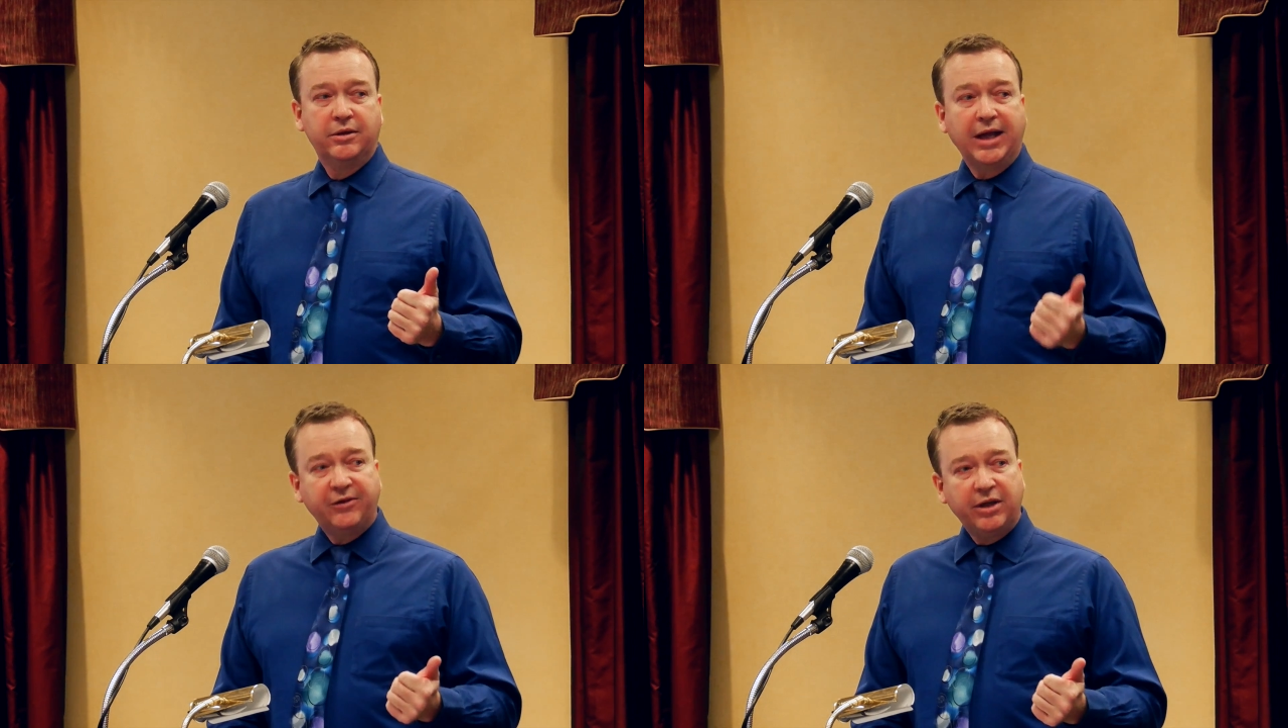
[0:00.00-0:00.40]

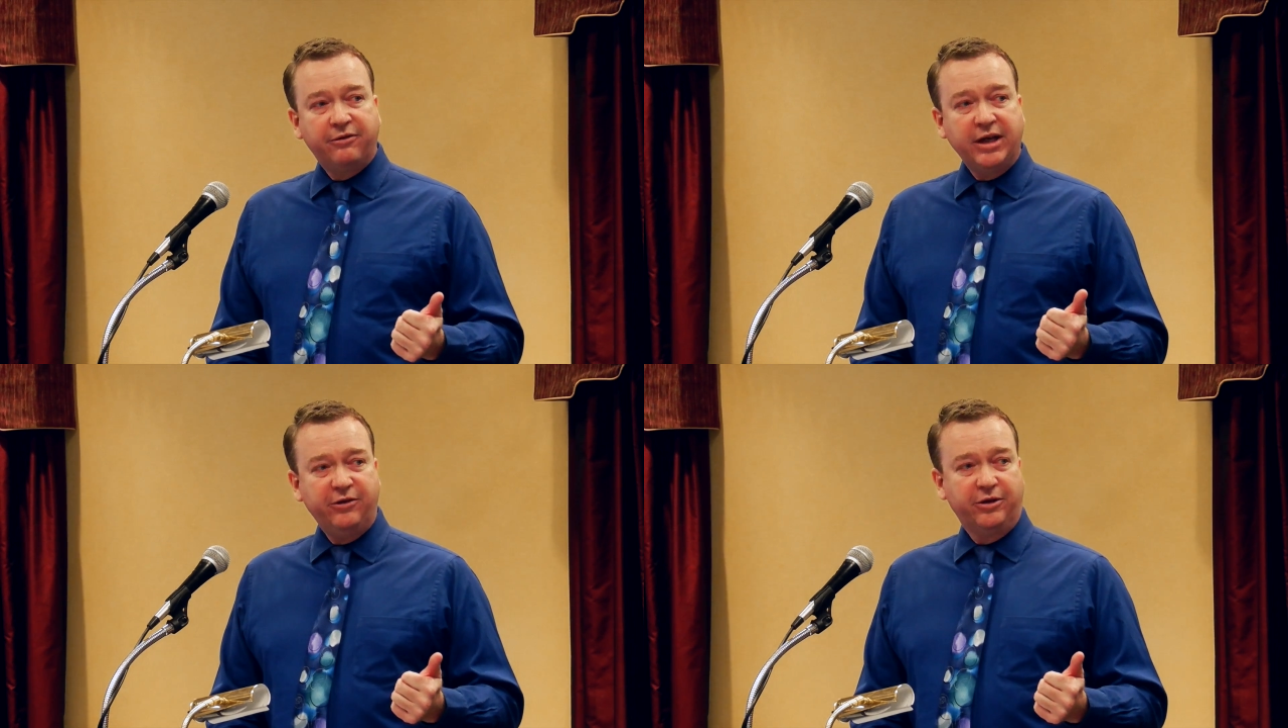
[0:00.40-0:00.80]
That's
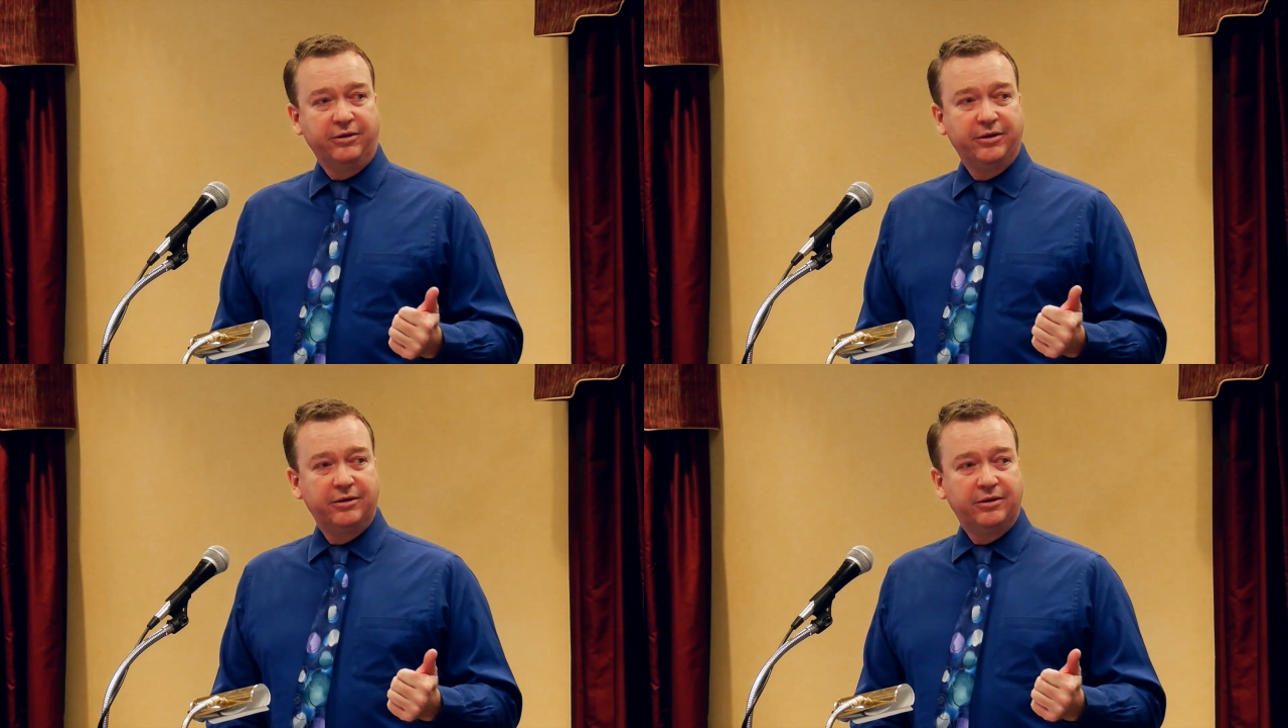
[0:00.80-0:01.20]

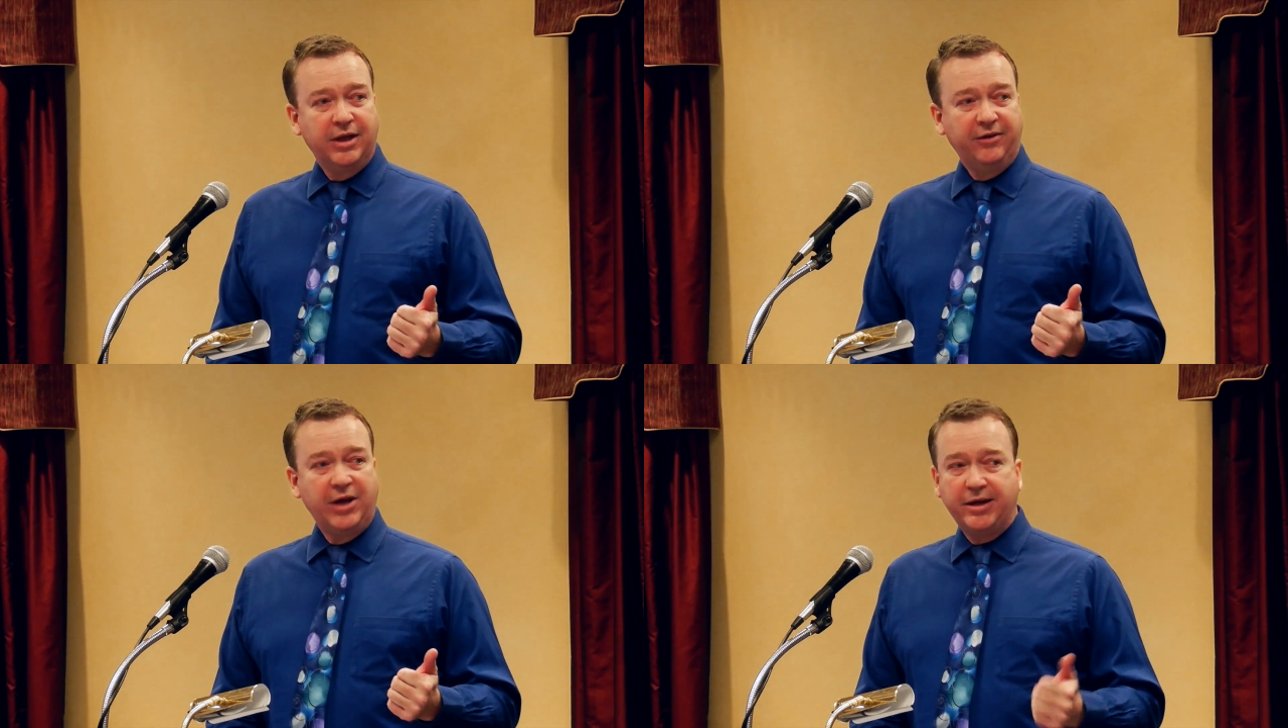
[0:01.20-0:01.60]
innovation.
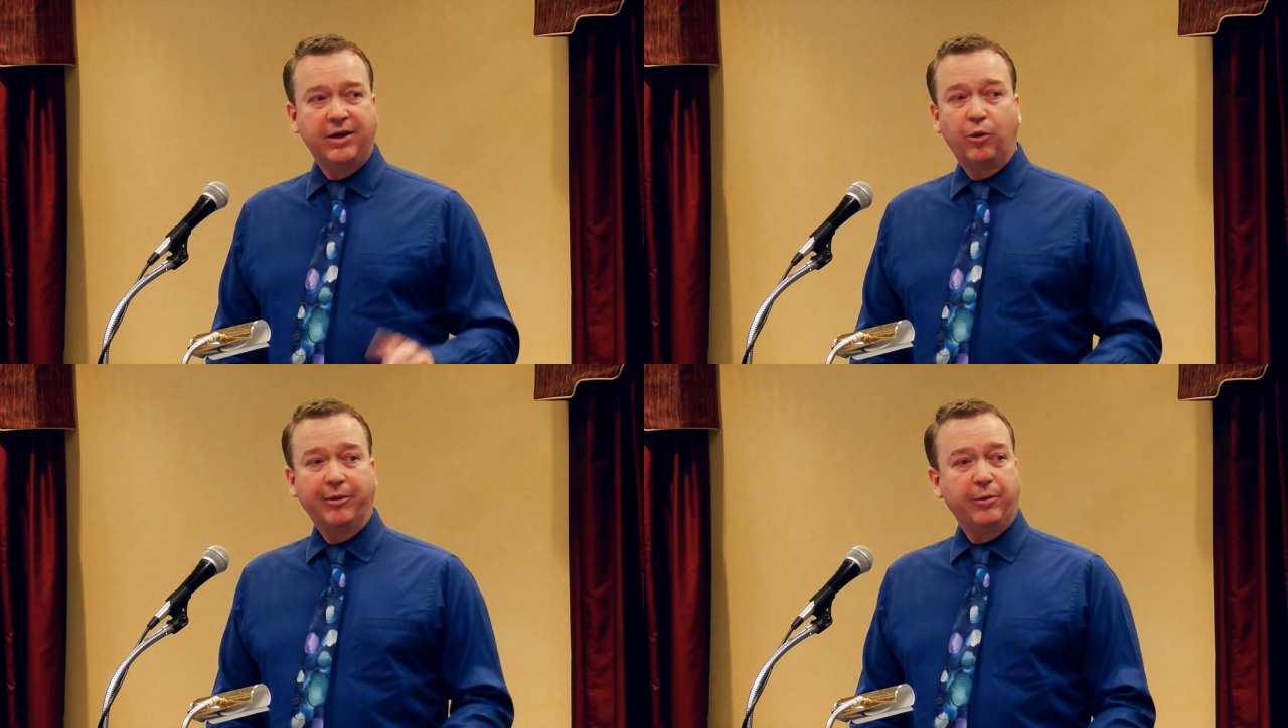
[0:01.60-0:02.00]
That's not
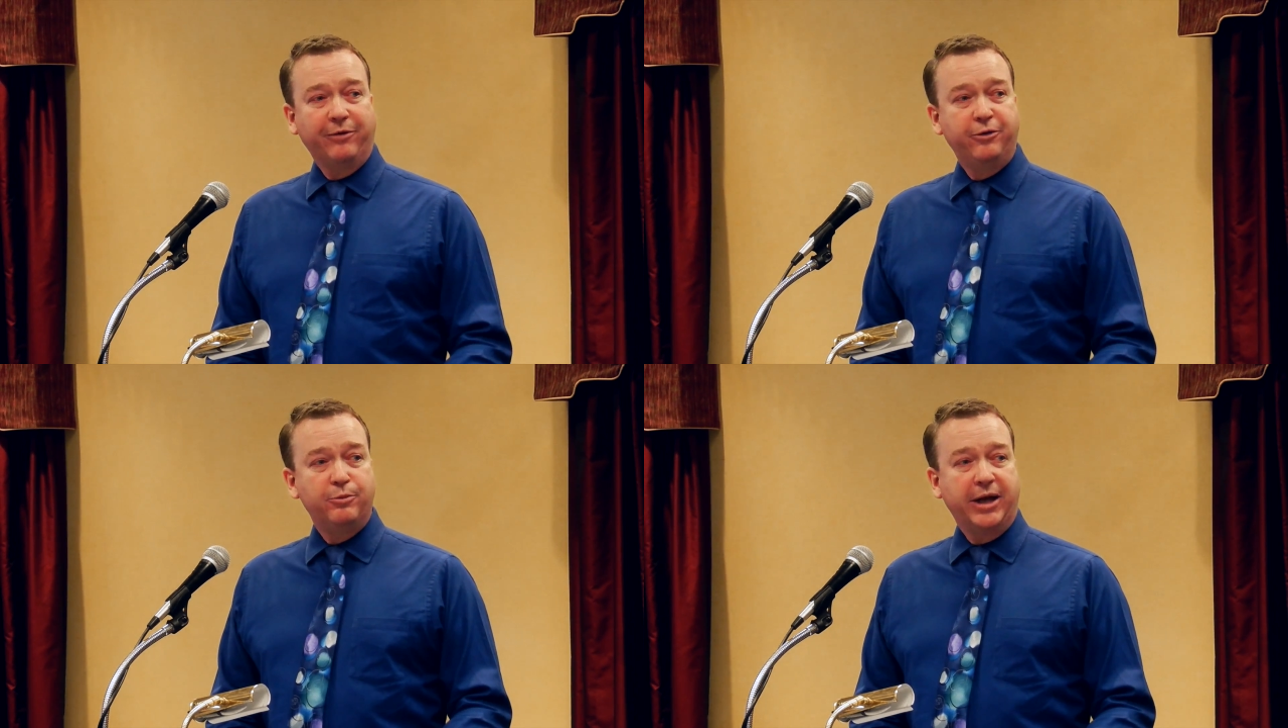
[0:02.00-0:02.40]
normally
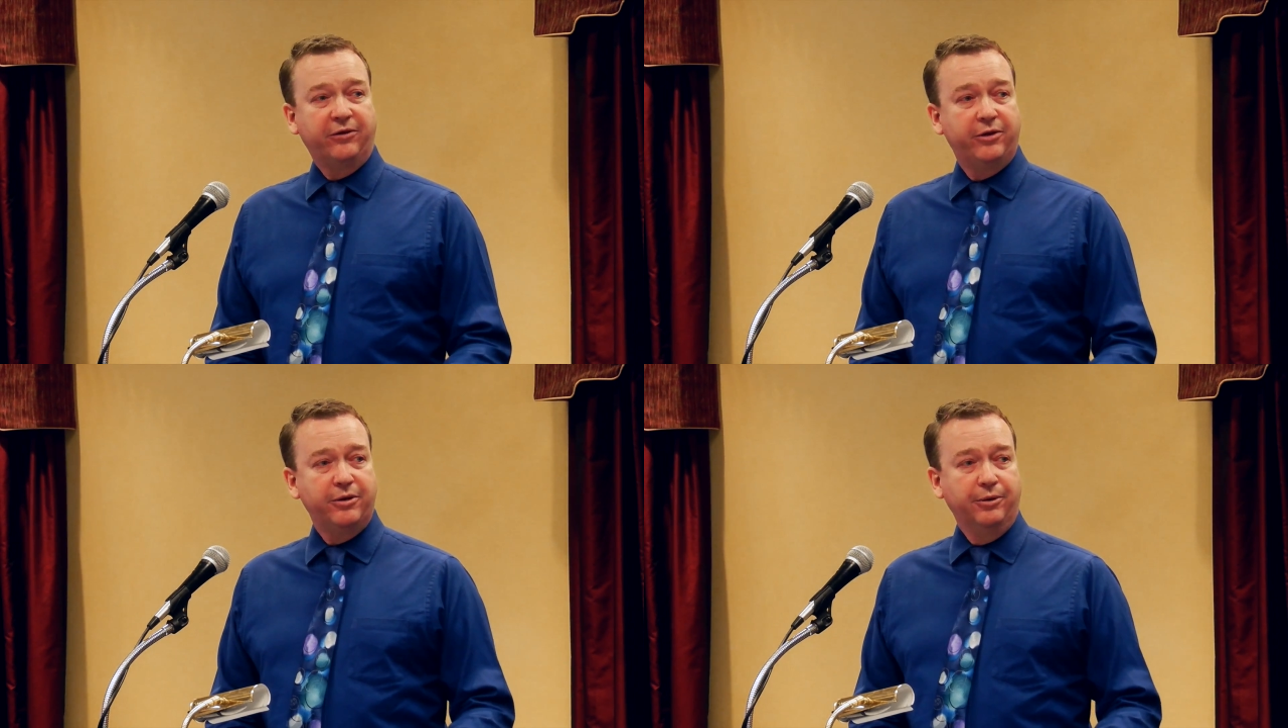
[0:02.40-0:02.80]
what food
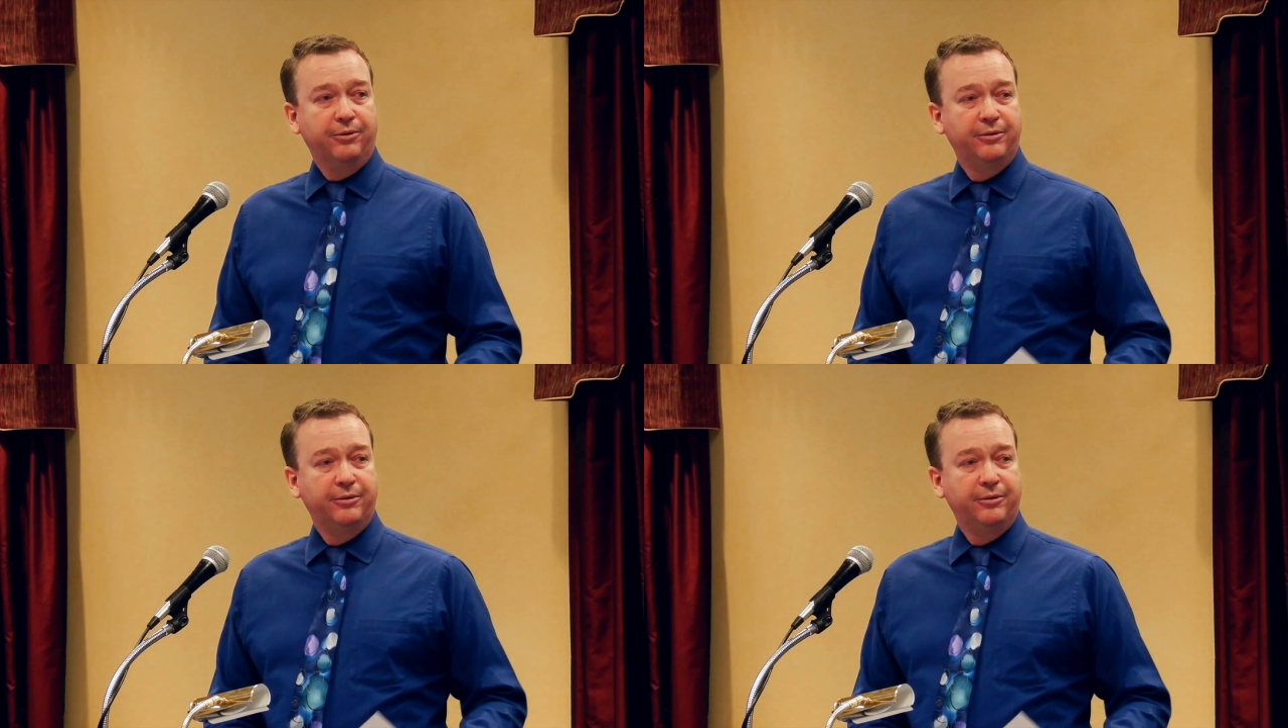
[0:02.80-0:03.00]
banks do.